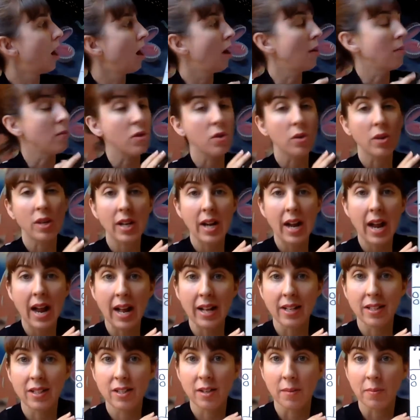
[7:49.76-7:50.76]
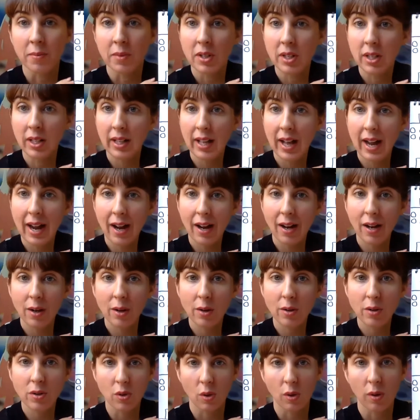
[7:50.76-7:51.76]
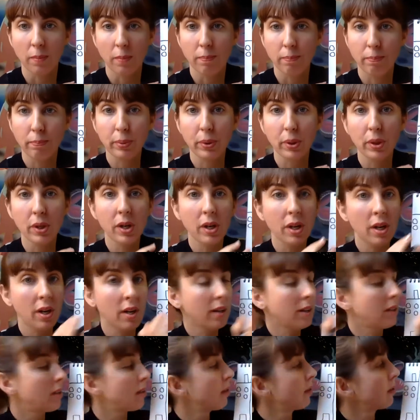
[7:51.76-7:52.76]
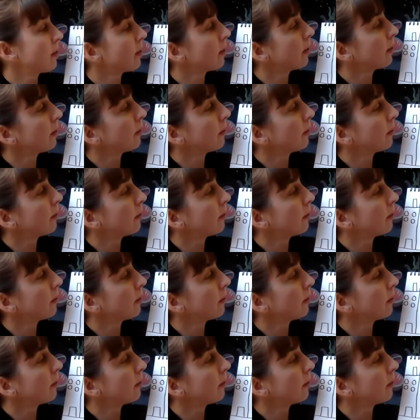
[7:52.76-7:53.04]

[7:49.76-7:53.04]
You could add some clouds or birds,